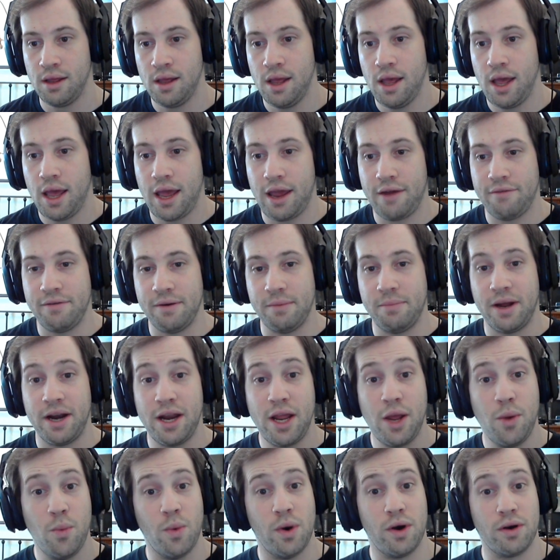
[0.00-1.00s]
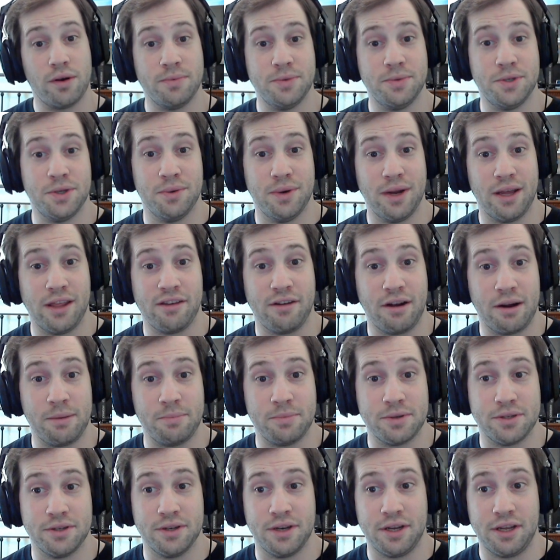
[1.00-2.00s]
Hey everybody, and welcome to another
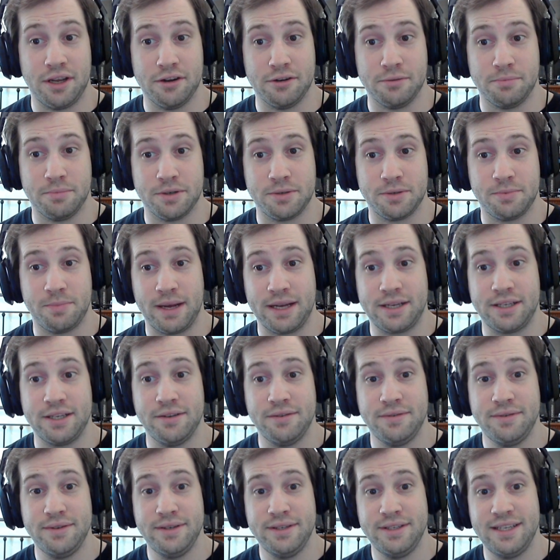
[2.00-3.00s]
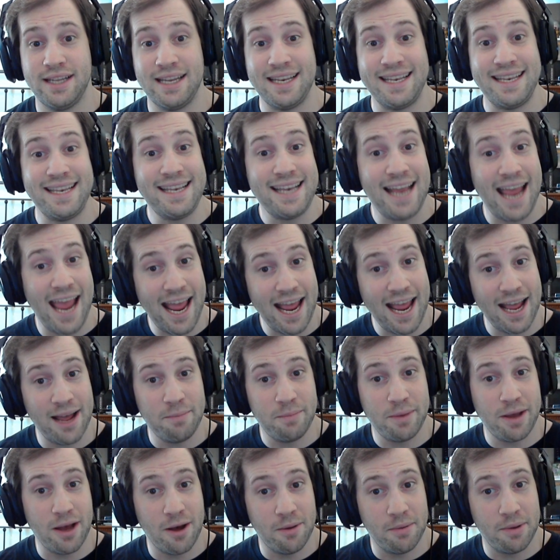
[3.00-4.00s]
episode of Geared Perspectives. Today I'm
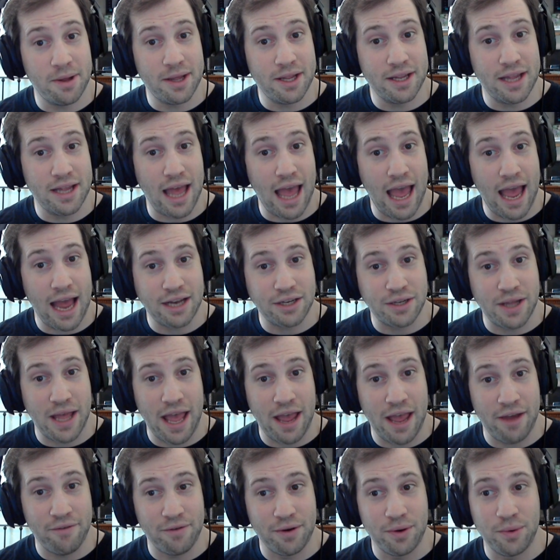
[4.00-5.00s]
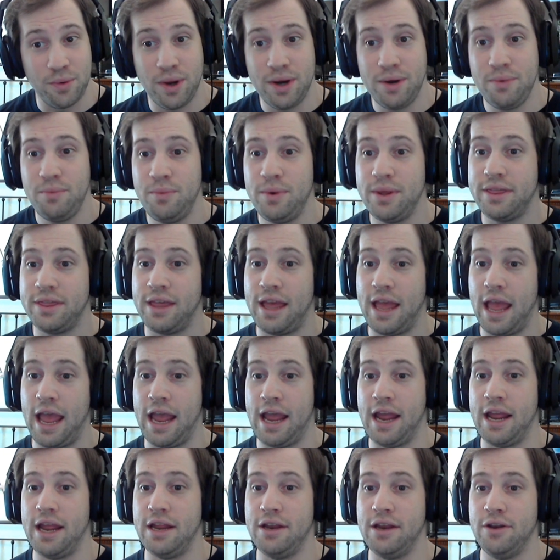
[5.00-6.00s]
coming at everyone with
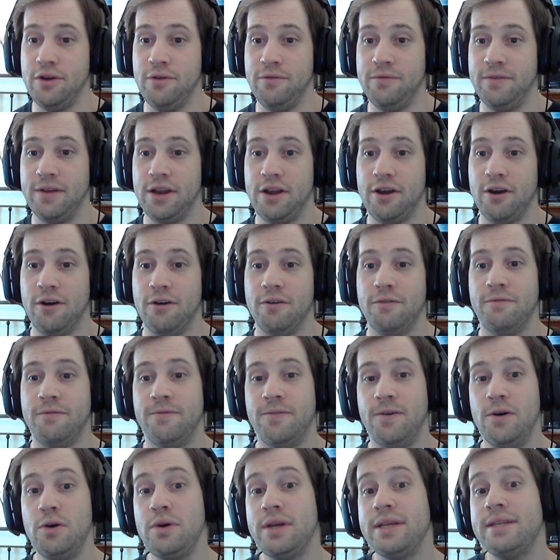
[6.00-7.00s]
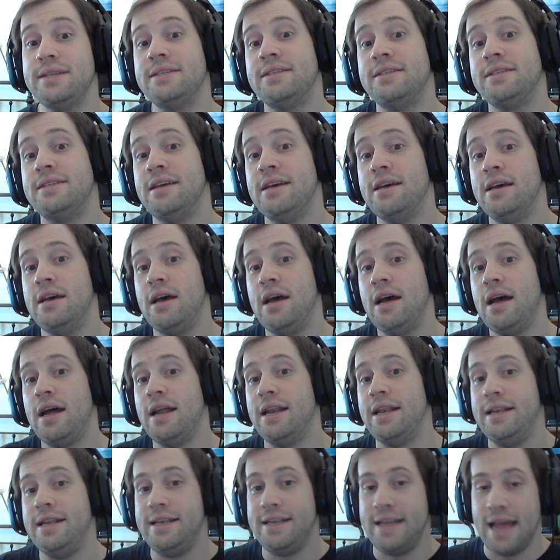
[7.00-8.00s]
a new video focused
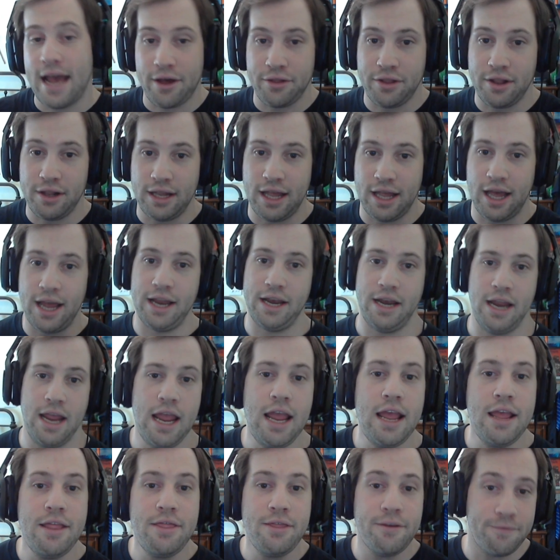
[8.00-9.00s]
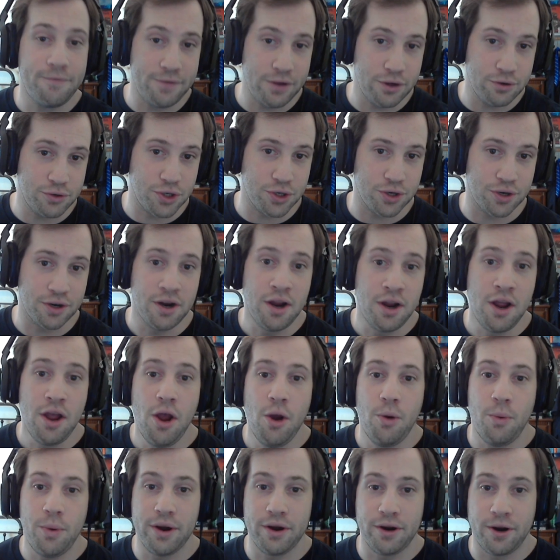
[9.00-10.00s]
down the line. In the future,
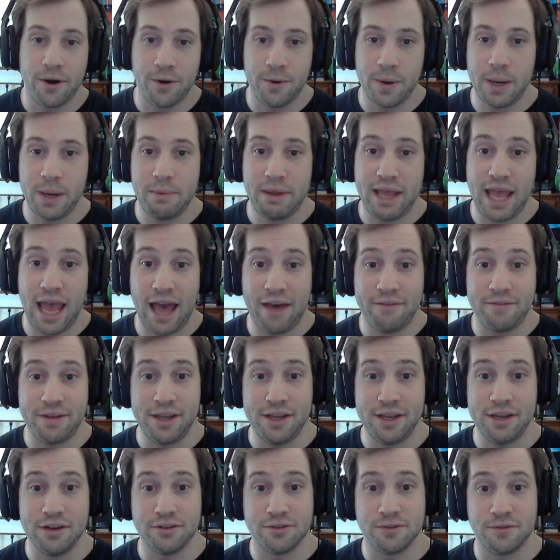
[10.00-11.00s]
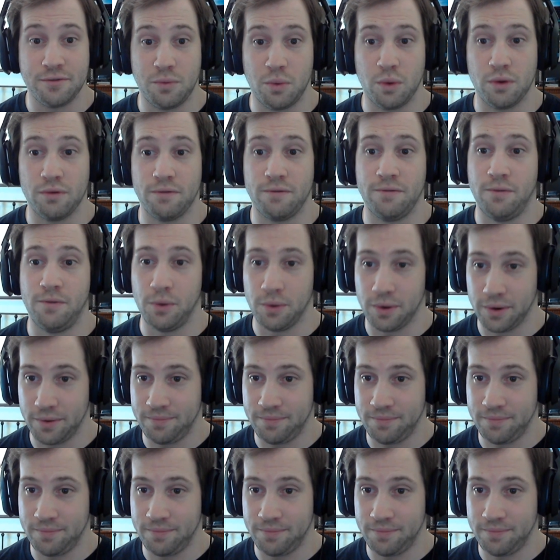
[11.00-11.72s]
we are going to be having Gears of War 4.